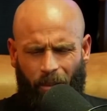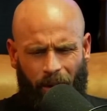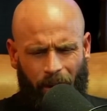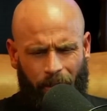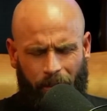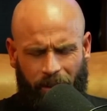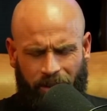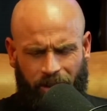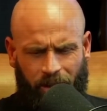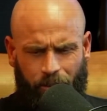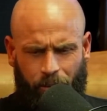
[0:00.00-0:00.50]

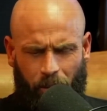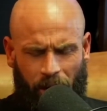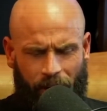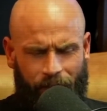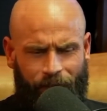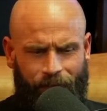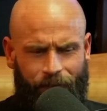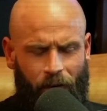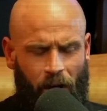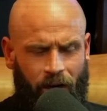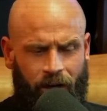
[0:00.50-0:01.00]
Wes
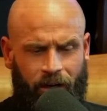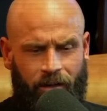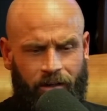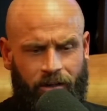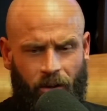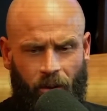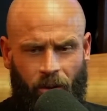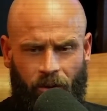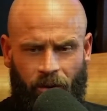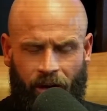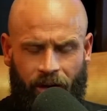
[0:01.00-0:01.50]
clashed with
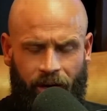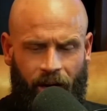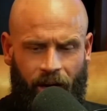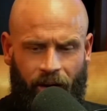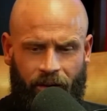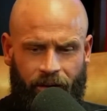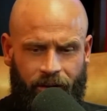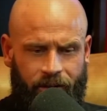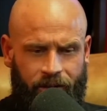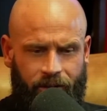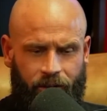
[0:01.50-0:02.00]
another guest,
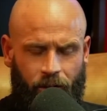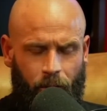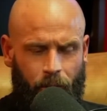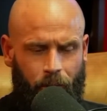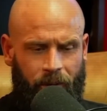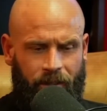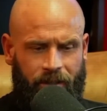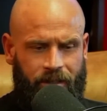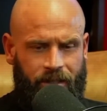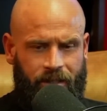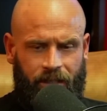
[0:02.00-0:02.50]
Andrew
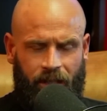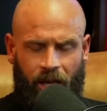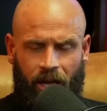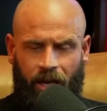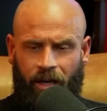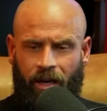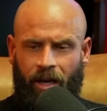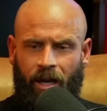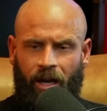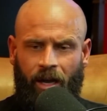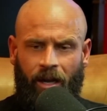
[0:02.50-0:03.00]
Wilson,
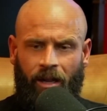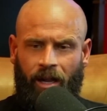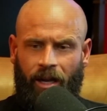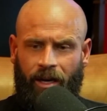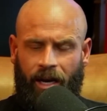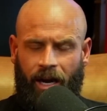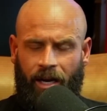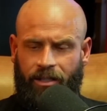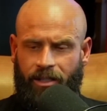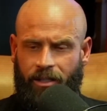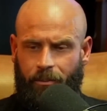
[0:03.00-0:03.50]
who
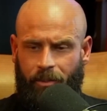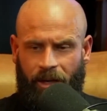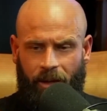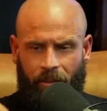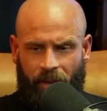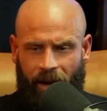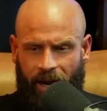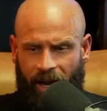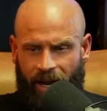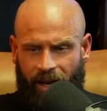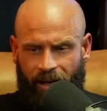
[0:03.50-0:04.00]
argued that
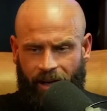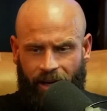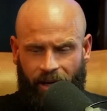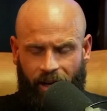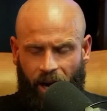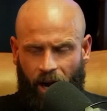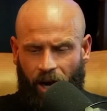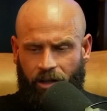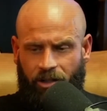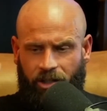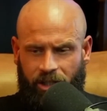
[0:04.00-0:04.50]
real
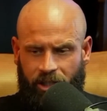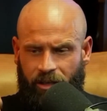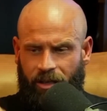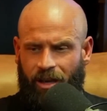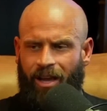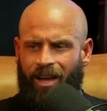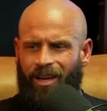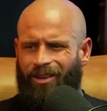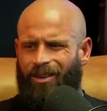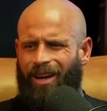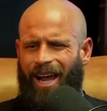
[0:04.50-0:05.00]

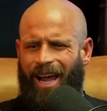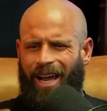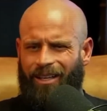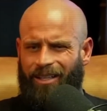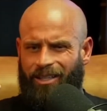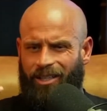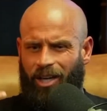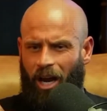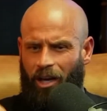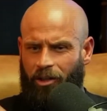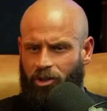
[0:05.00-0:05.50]
success is
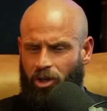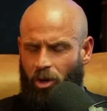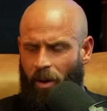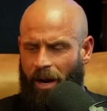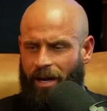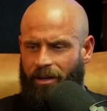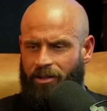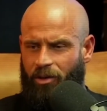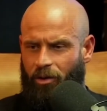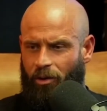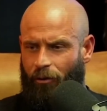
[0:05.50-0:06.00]
about
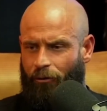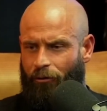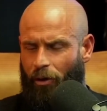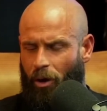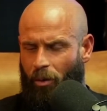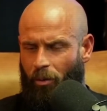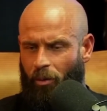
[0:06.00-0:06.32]
family,